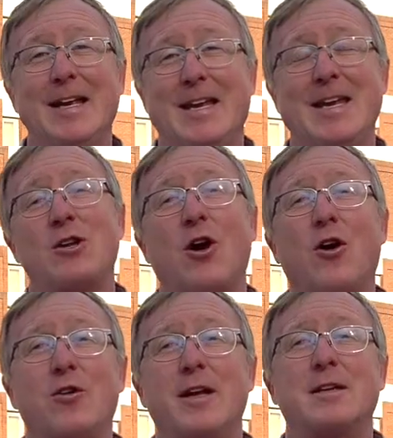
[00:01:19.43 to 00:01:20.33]
He
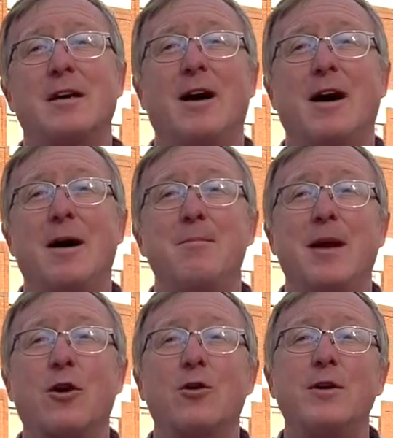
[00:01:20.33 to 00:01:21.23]
called it uh,
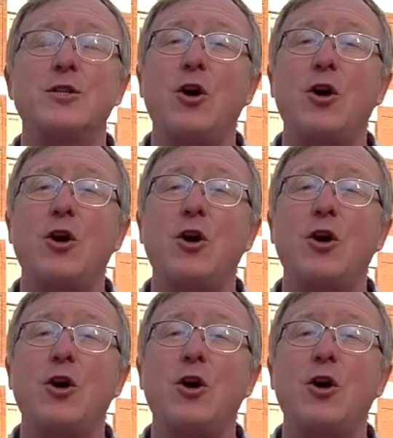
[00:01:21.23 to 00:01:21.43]
Maryland